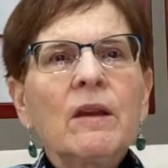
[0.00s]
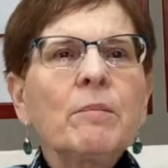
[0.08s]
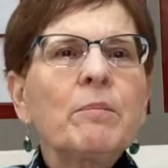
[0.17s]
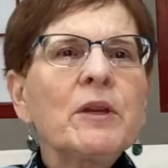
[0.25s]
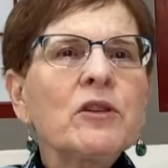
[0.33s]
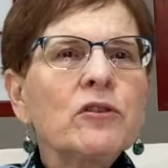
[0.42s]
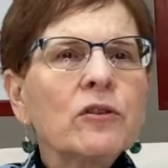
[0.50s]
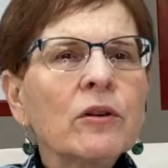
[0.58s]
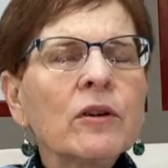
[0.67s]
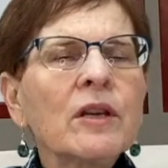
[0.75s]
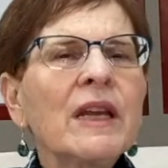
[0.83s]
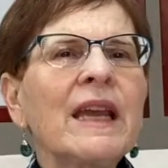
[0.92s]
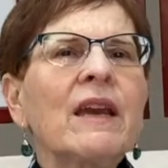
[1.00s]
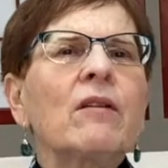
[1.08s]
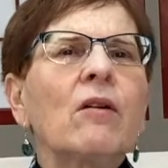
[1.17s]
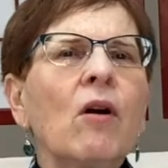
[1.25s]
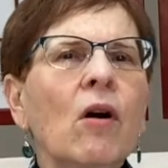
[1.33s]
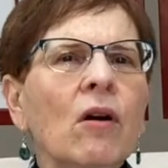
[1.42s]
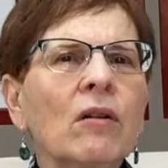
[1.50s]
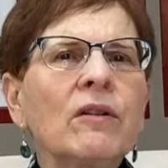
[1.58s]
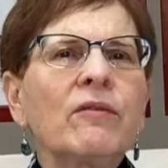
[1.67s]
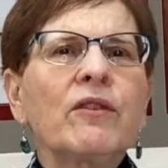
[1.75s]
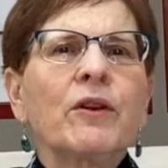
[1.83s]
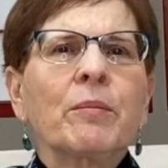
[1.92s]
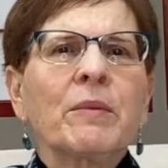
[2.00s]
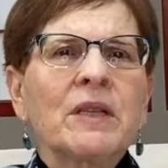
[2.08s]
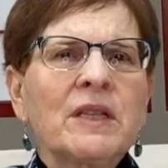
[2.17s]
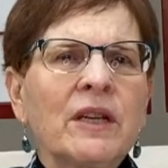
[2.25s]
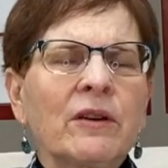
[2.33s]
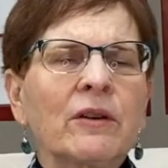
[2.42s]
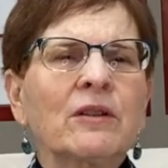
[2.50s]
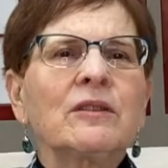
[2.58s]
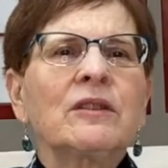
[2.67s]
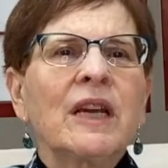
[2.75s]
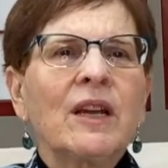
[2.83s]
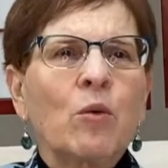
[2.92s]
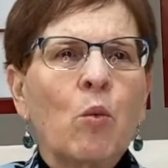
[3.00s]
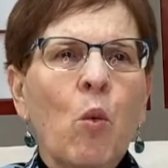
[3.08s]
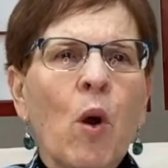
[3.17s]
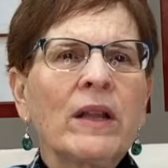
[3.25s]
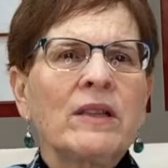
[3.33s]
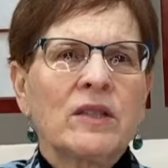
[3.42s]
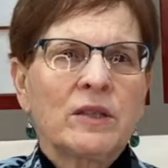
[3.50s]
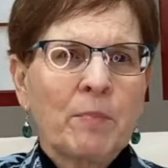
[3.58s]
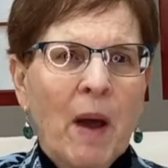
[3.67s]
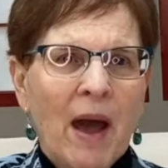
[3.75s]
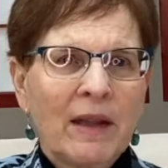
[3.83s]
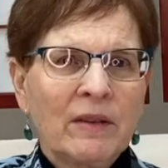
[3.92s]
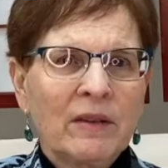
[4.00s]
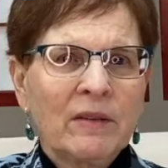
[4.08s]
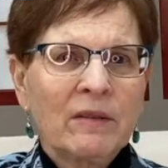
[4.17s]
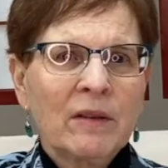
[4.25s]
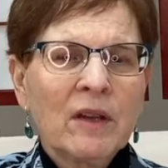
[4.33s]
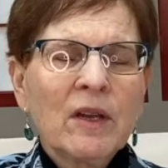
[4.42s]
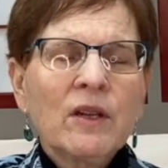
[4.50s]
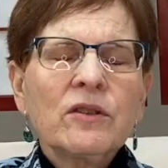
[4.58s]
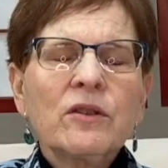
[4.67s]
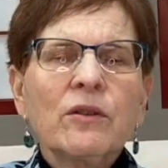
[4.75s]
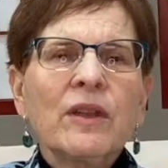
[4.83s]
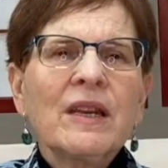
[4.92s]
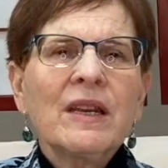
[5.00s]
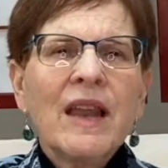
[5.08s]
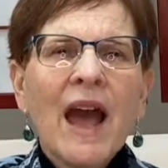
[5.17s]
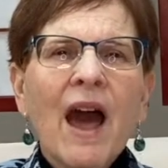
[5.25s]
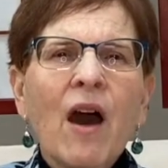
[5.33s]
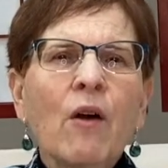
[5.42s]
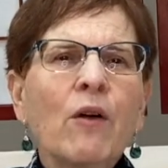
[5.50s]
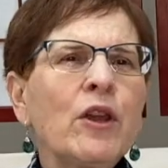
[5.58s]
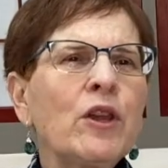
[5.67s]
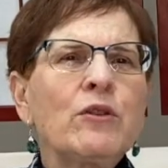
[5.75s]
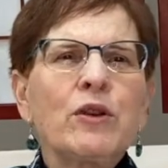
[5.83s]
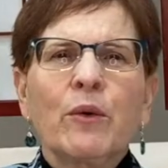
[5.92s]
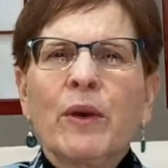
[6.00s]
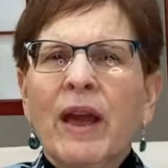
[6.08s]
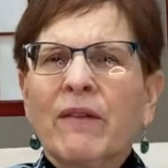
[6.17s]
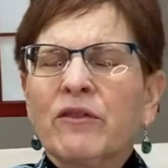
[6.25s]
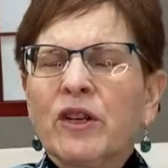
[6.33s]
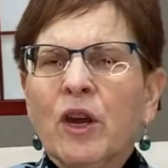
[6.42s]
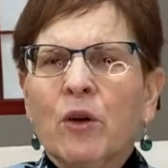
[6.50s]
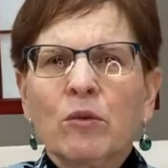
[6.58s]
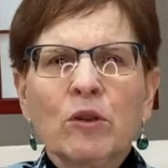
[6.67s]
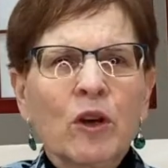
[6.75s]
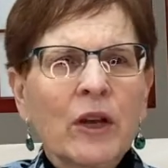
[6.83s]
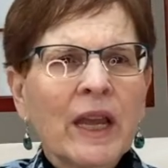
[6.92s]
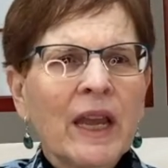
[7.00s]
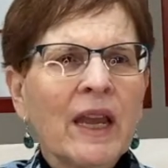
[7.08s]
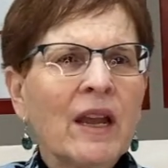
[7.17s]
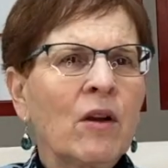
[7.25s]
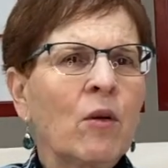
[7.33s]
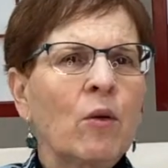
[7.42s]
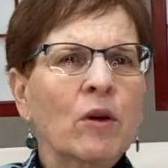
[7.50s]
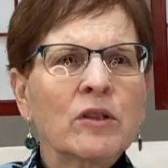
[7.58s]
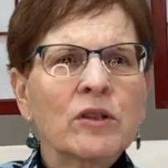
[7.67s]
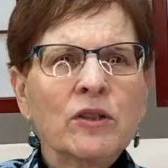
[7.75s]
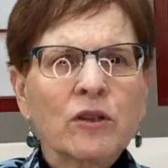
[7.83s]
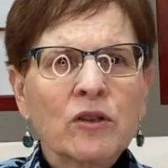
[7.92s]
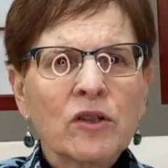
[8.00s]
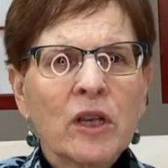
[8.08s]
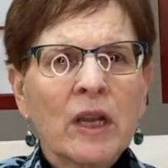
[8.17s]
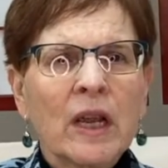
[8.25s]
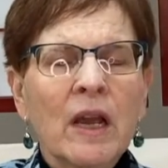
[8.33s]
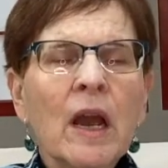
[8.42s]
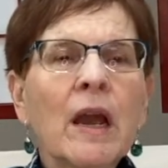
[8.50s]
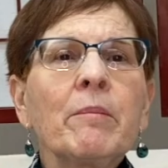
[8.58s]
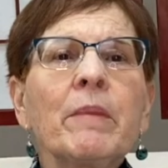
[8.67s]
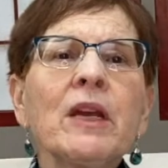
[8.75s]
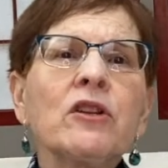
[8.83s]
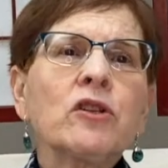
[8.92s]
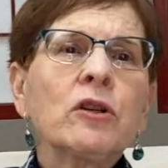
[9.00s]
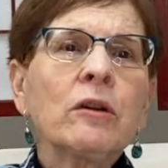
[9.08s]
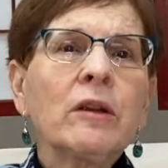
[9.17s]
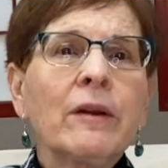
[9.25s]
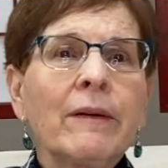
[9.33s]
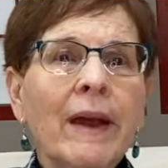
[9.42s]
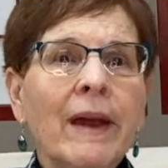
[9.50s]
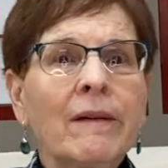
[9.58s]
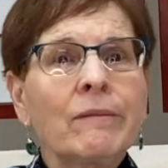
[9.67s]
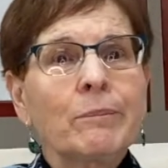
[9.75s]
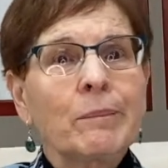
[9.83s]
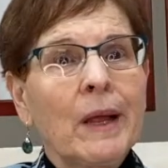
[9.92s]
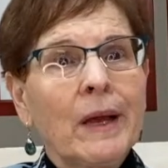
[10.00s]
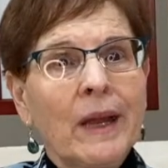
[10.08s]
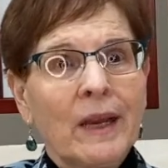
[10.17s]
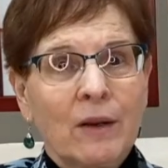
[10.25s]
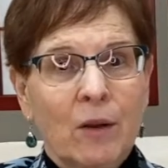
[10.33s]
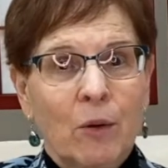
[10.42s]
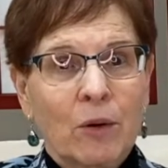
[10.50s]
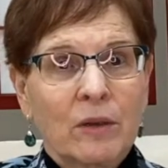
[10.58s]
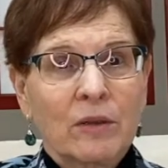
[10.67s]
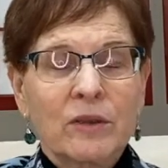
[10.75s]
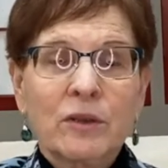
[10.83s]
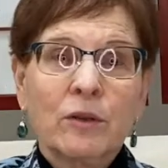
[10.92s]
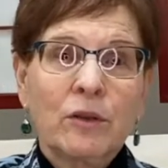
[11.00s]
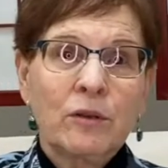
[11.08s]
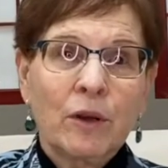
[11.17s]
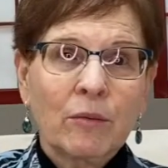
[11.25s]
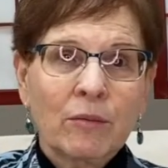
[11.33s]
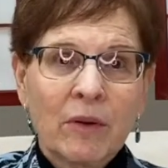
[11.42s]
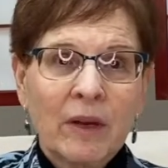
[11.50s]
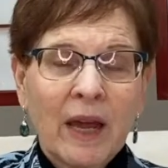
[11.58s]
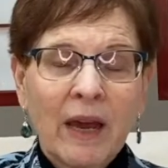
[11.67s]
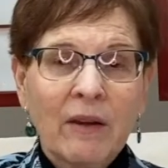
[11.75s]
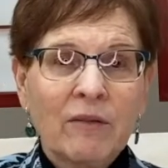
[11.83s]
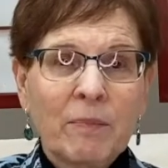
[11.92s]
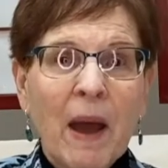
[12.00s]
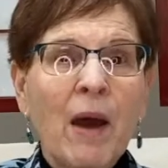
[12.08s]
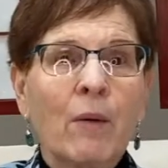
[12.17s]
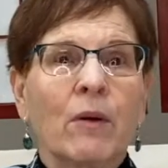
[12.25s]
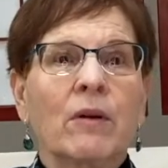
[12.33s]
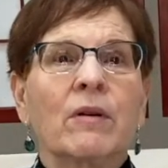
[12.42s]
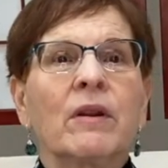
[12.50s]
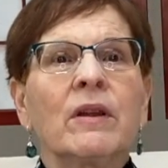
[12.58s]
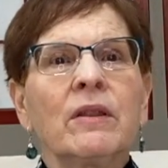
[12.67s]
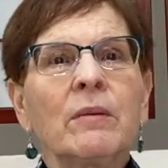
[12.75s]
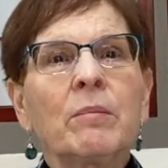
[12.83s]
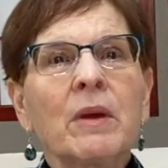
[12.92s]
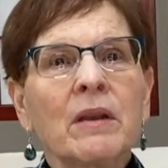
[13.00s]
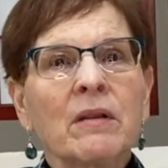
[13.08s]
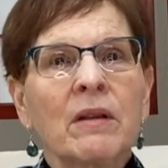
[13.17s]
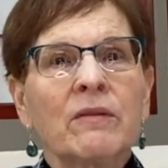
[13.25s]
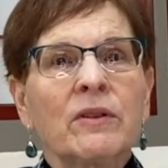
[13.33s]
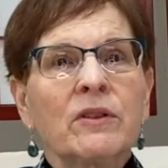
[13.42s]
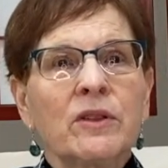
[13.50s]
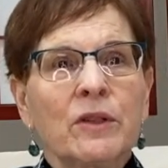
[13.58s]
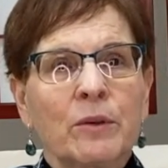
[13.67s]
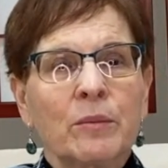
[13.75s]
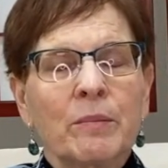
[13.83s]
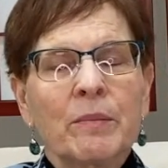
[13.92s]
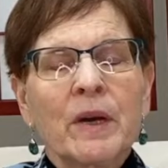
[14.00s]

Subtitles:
Be sure to get all of your materials in one spot so that now you don't have to go looking or searching. Make sure you have plug-in cords so you don't run out of power in the middle of a Zoom.